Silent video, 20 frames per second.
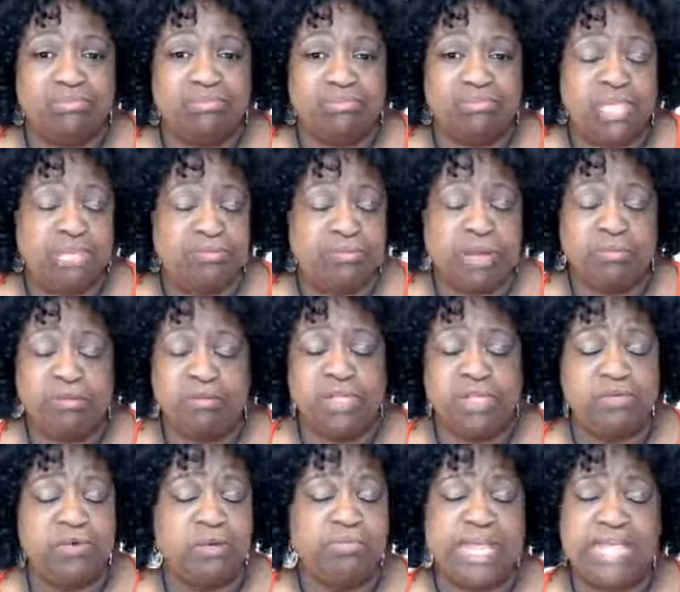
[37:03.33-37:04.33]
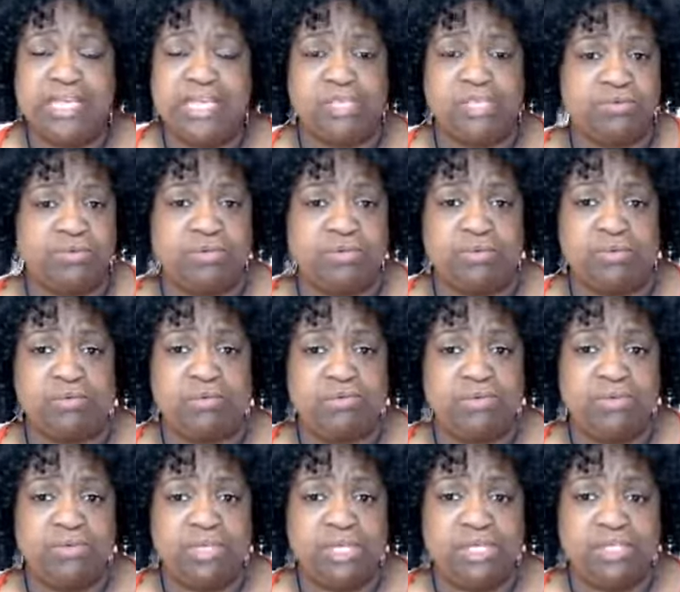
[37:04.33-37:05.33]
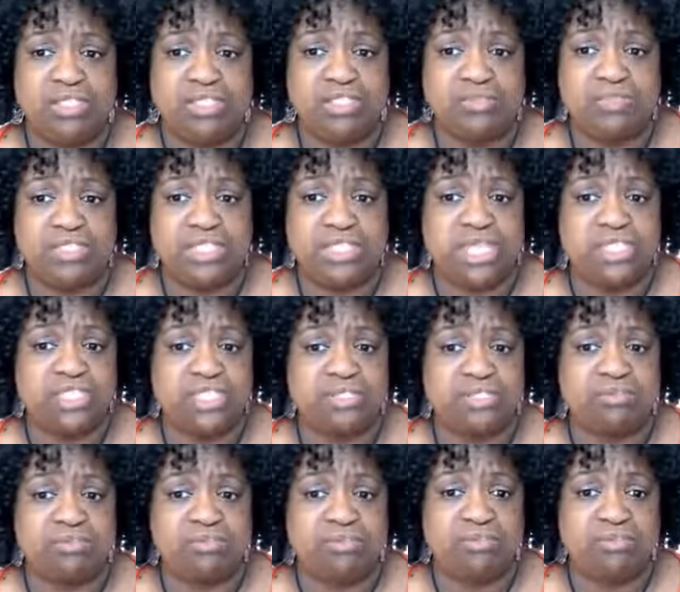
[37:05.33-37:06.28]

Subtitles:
They probably make it through this recession.